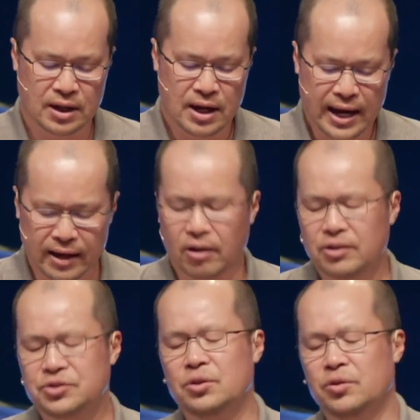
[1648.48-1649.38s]
And
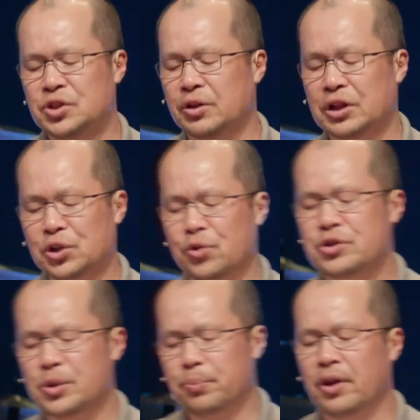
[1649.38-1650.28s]
also, Lord, to encourage
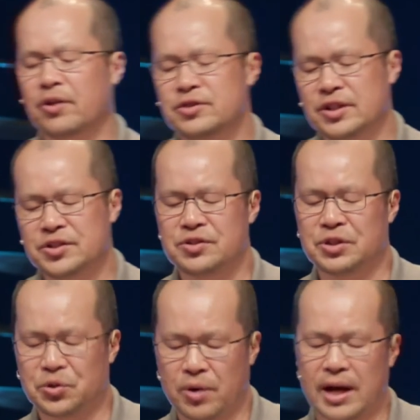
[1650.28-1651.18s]
our brothers and sisters in
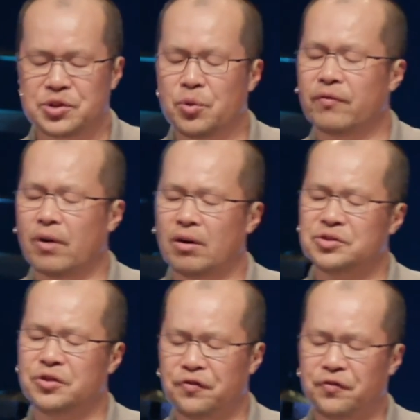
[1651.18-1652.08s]
Christ who have
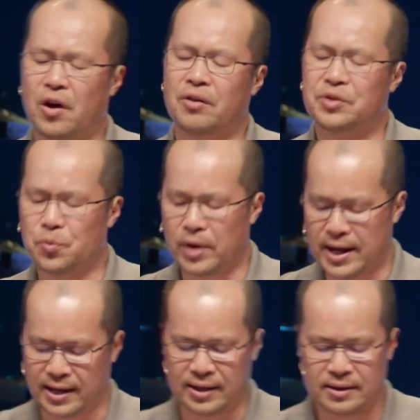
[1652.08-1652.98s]
also fallen
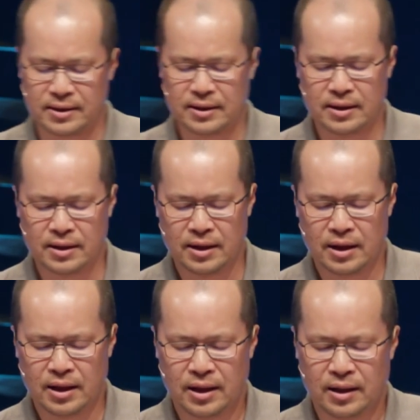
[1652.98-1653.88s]
away.
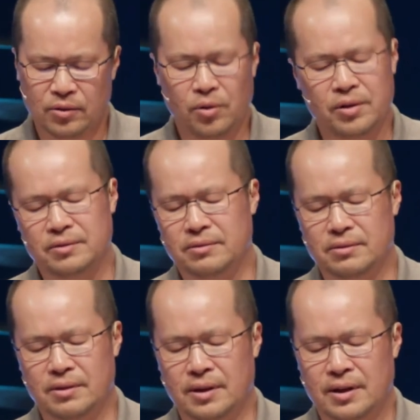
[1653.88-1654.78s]
Lord,
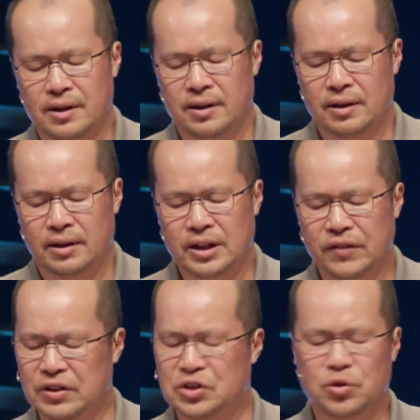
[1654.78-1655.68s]

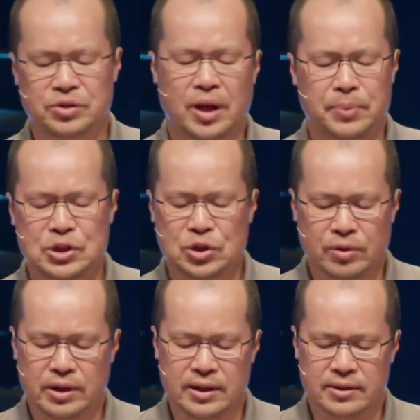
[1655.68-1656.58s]
give us those
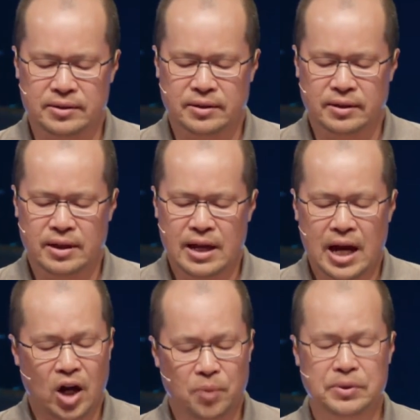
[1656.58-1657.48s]
opportunities.
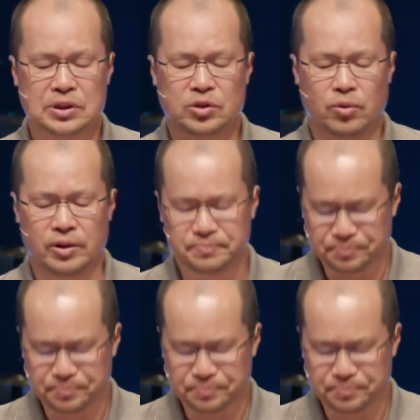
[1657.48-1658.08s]
Help us, Lord,